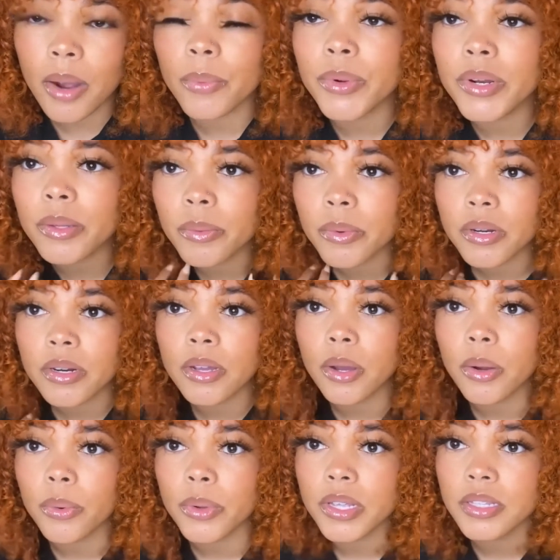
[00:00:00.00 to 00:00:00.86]
I really
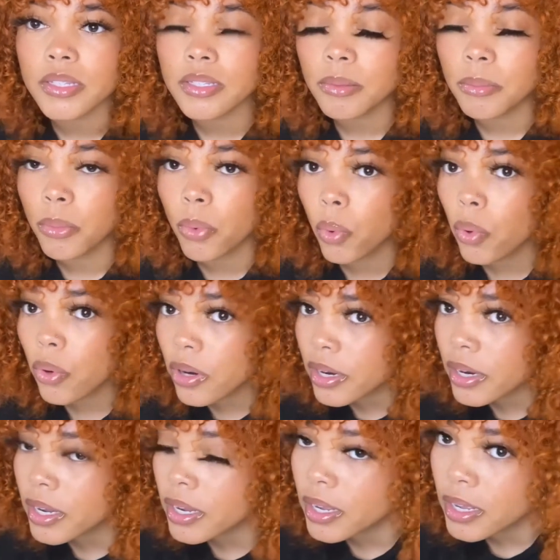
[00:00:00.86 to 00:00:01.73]
want to go in some
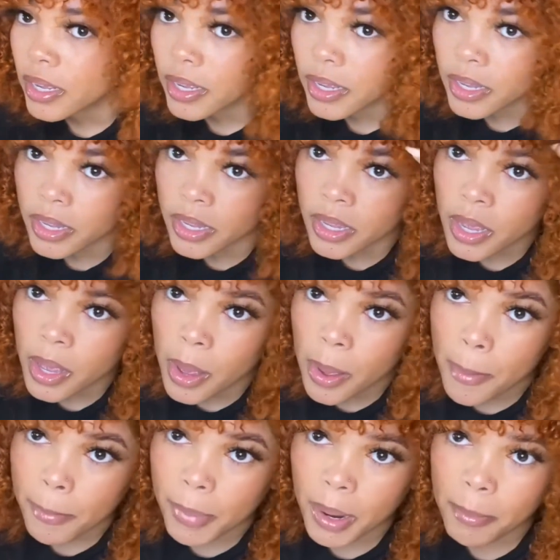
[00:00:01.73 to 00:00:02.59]
more and cut,
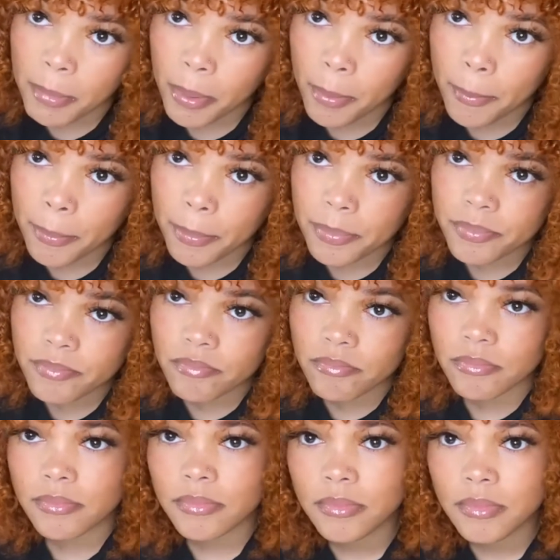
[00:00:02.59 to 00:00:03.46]
but
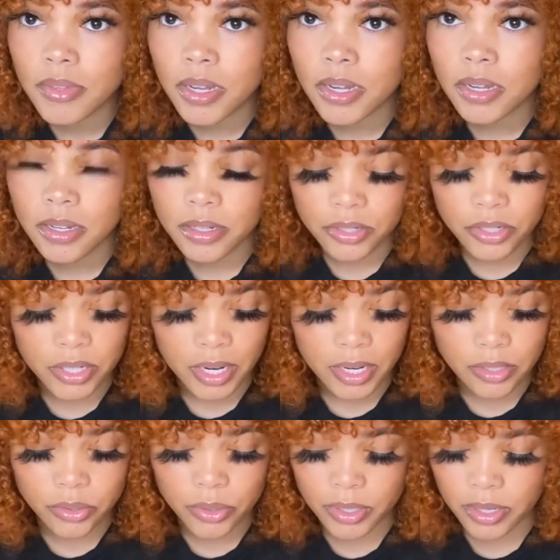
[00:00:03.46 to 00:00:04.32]

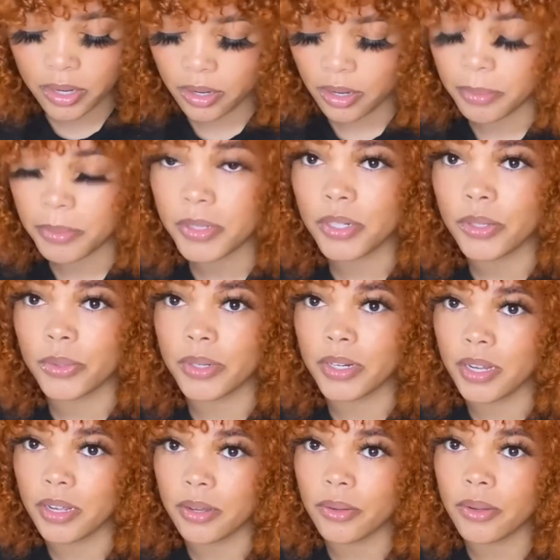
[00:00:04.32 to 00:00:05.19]
should I do it now? I'm gonna
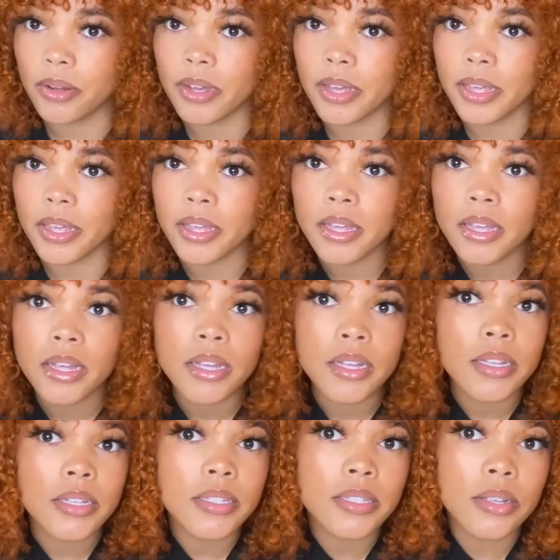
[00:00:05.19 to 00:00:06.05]
do it now. Okay,
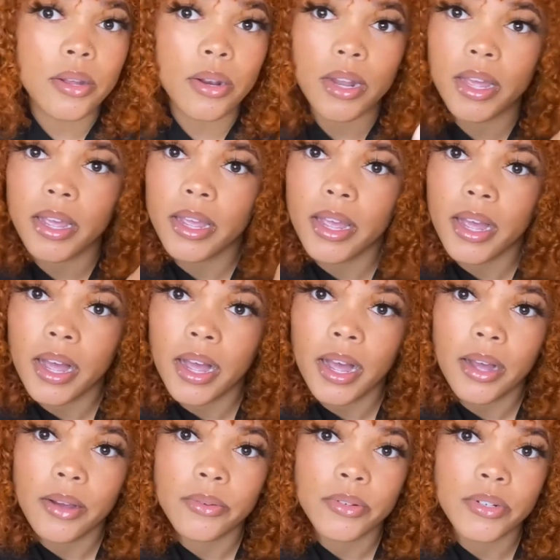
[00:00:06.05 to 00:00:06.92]
so like,
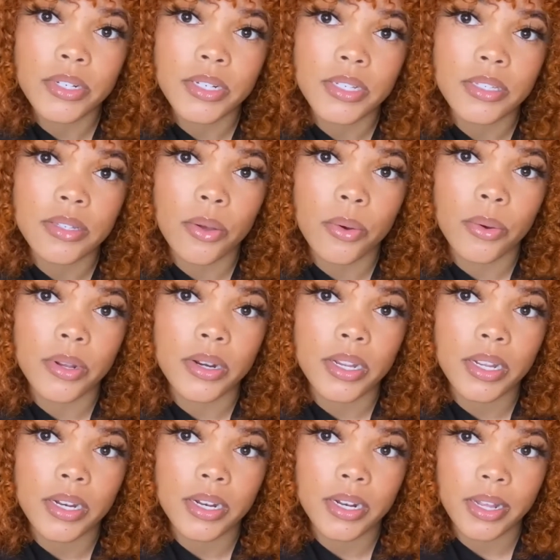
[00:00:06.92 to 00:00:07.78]
I was just
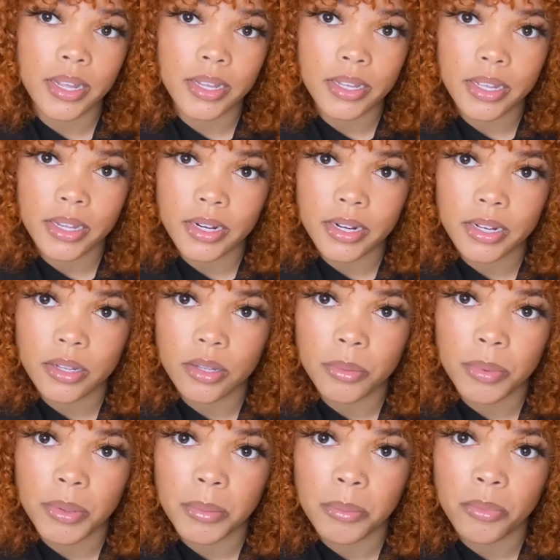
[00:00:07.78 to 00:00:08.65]
going in and like cutting a
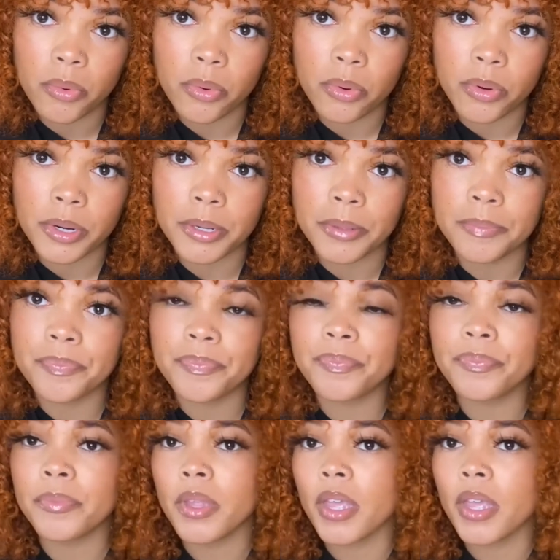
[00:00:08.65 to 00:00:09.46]
little bit more.